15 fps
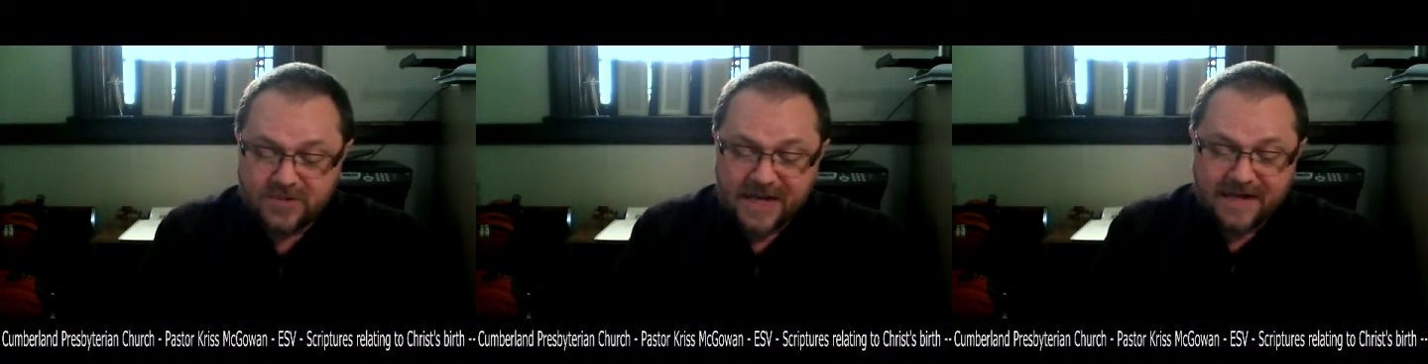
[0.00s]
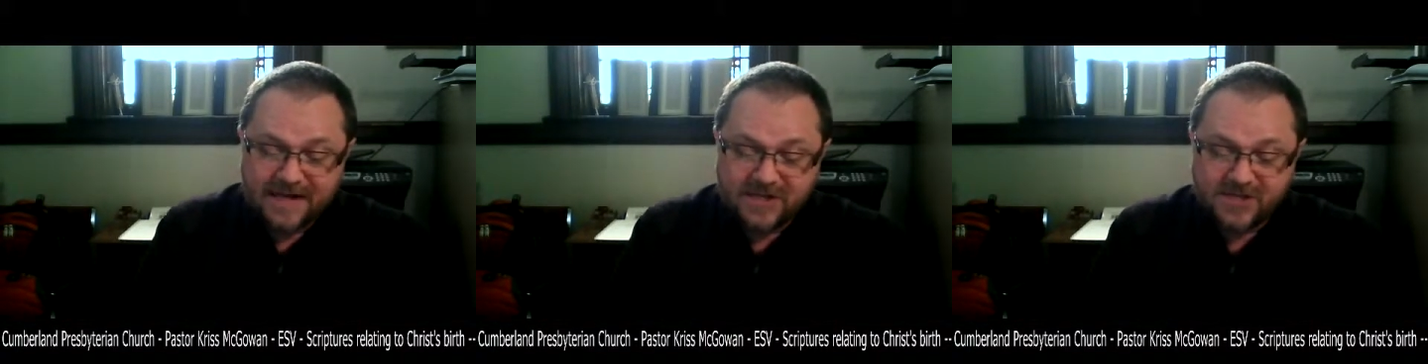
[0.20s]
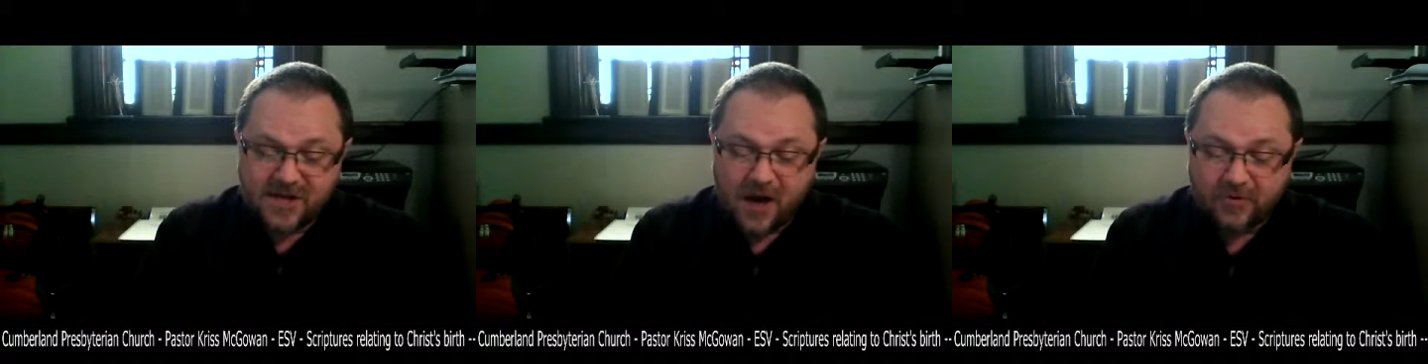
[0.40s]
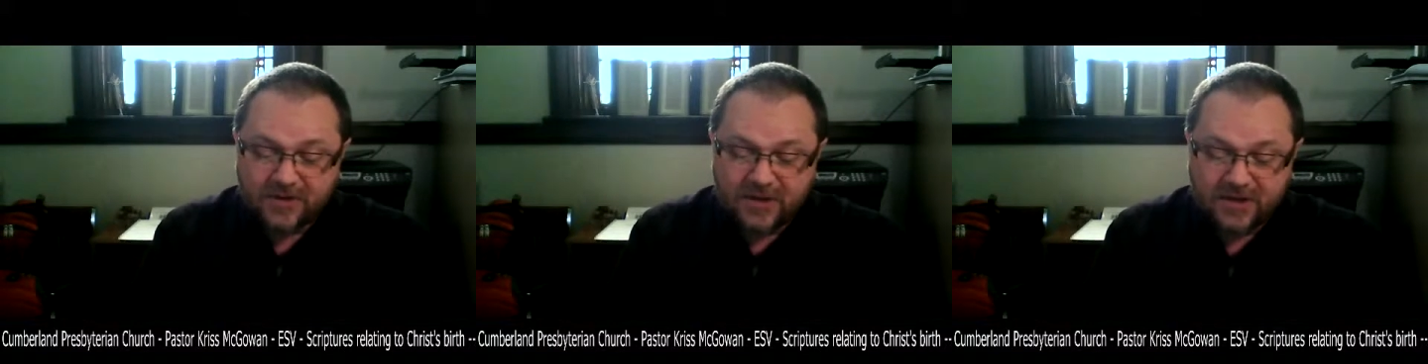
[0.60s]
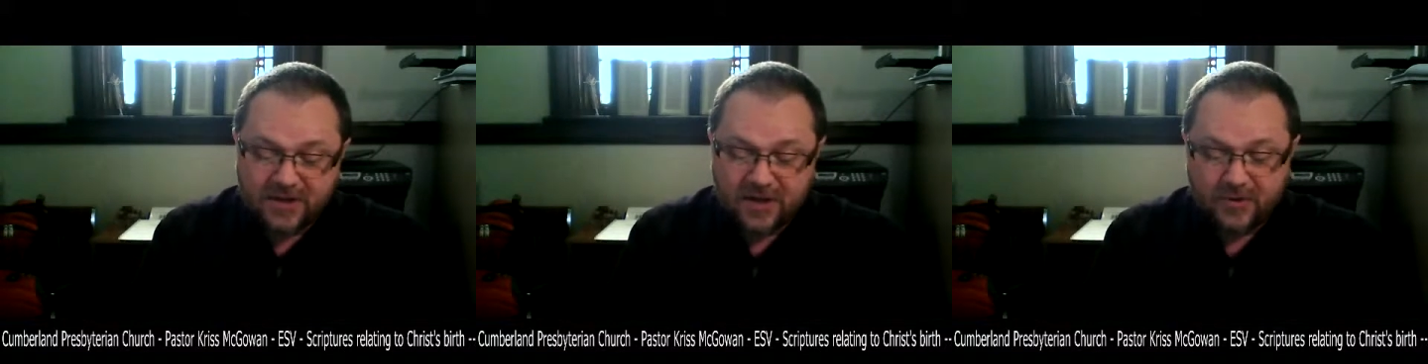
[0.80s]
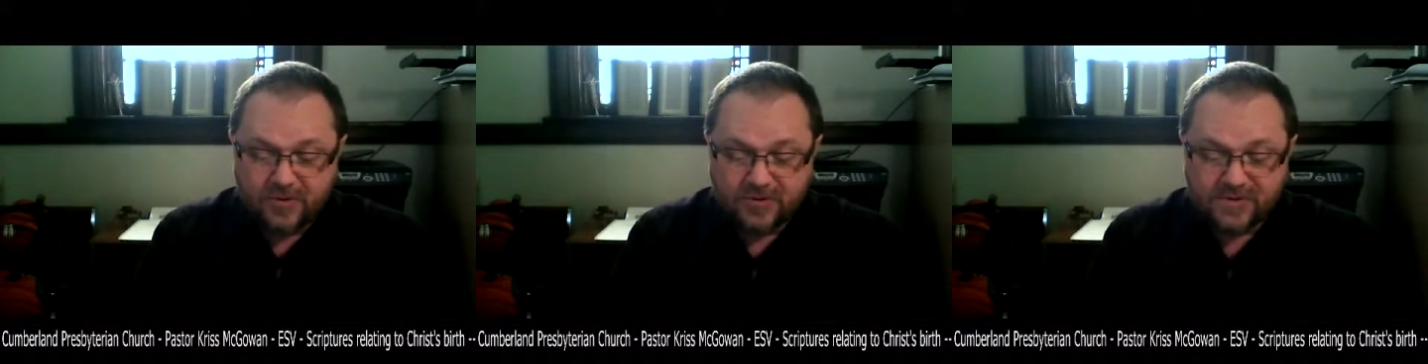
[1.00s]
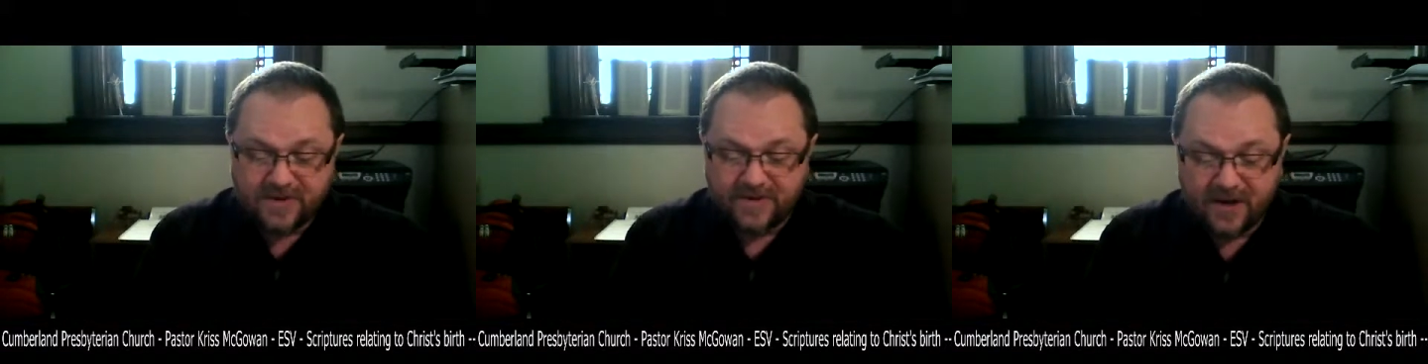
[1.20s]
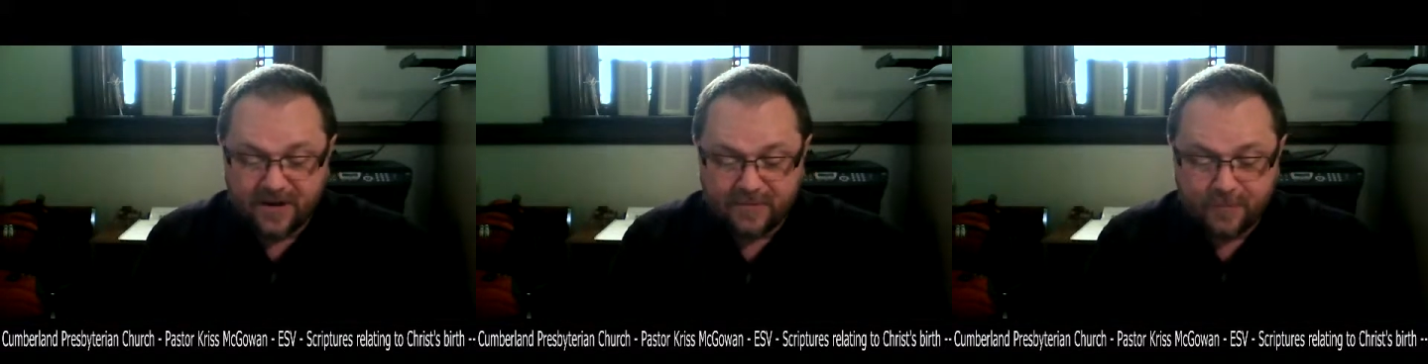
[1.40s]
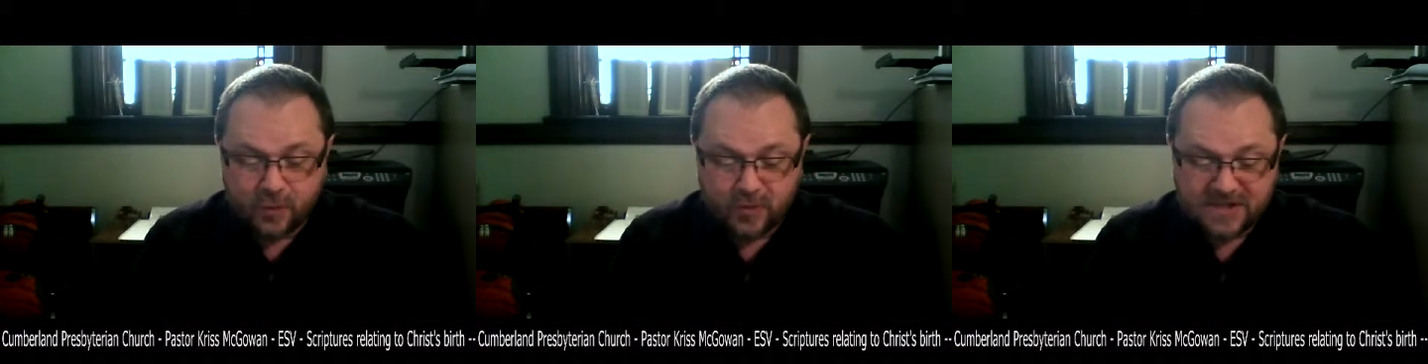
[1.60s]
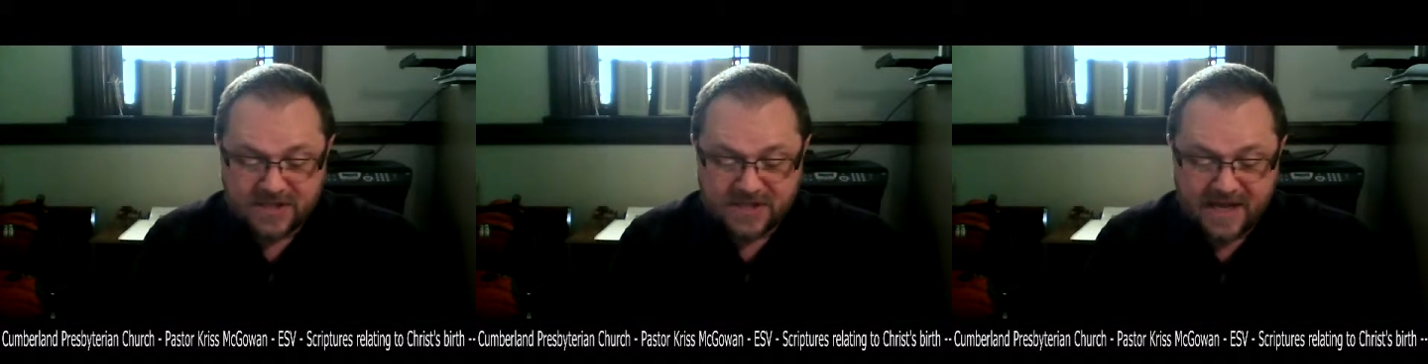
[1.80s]
and exalted those of
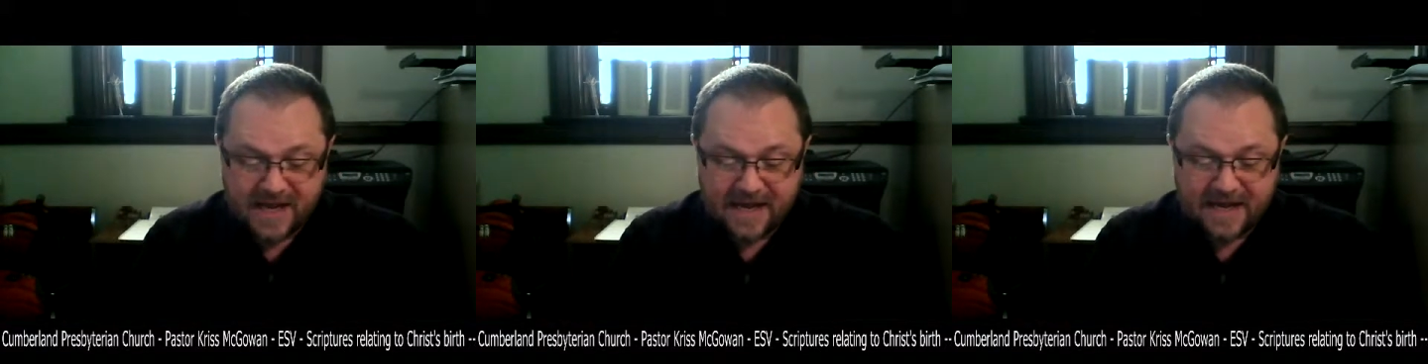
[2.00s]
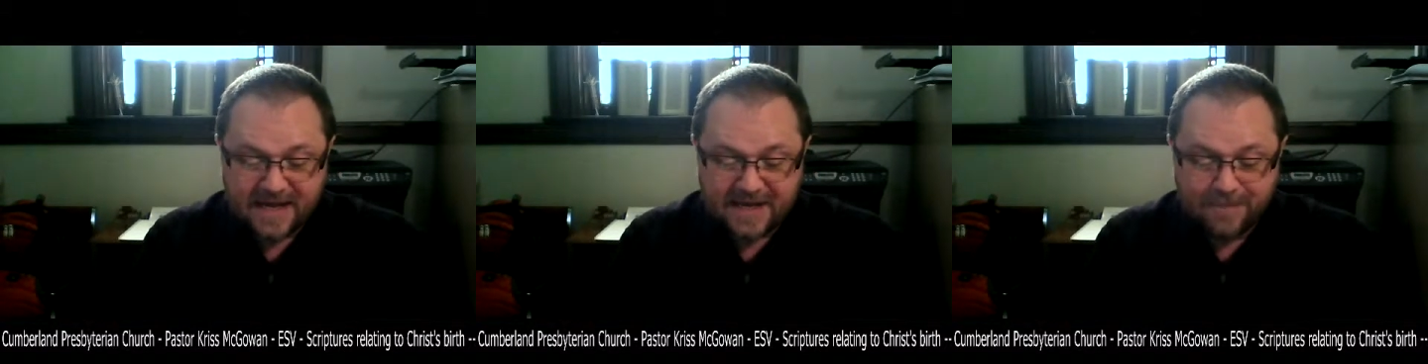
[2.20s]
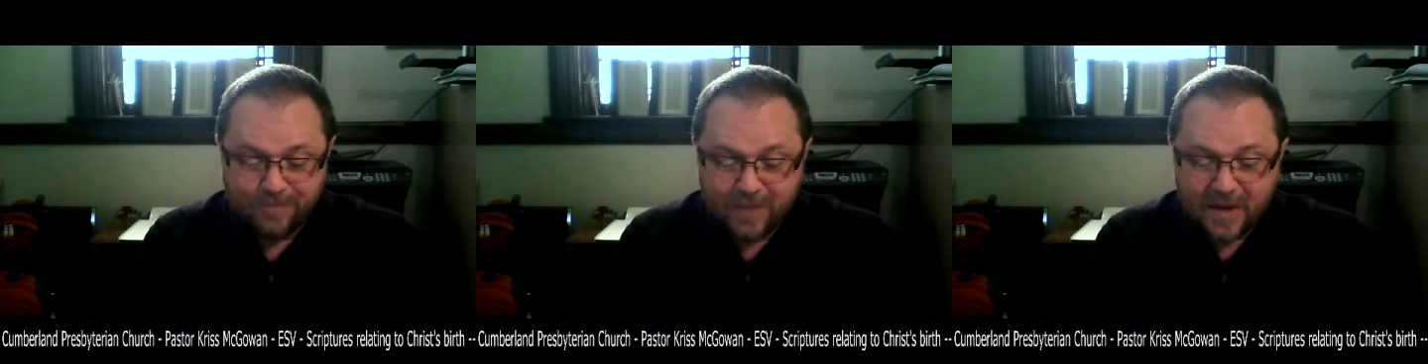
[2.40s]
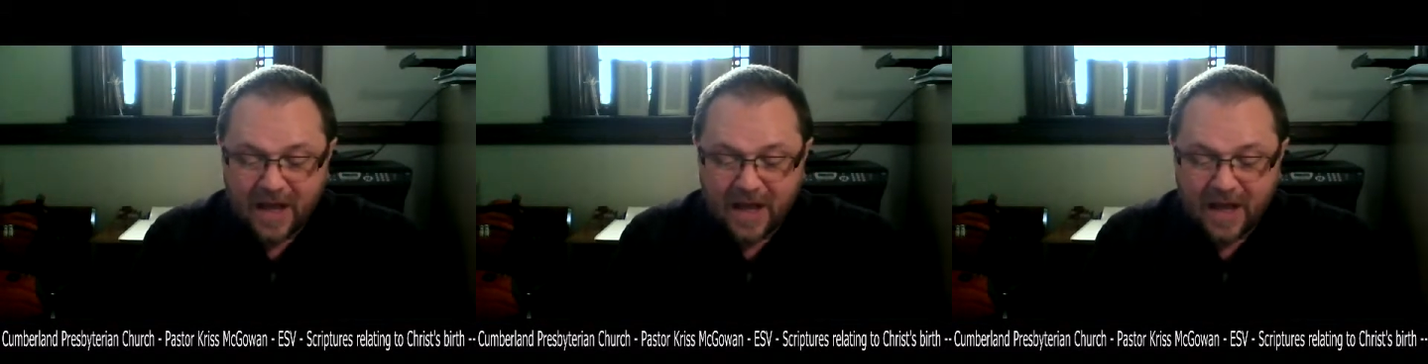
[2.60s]
humble estate.